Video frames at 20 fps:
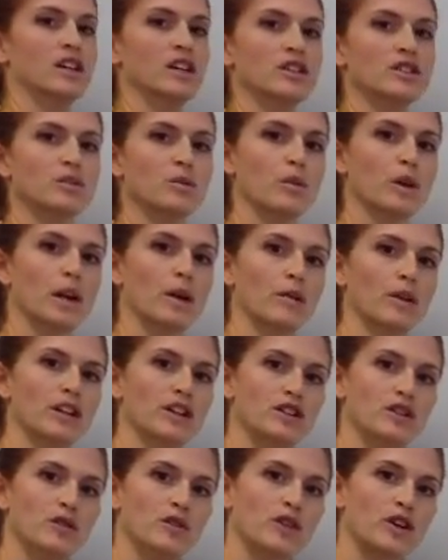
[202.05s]
So what I want
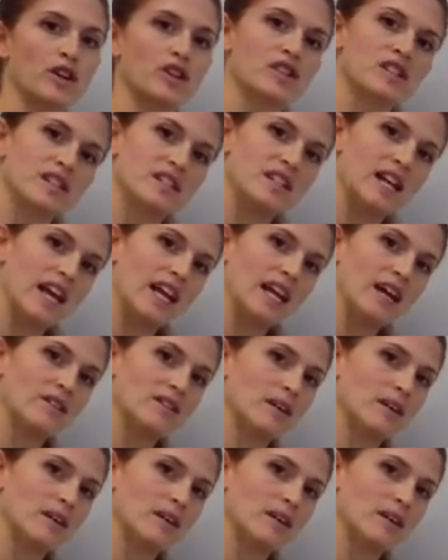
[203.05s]
to do first is take out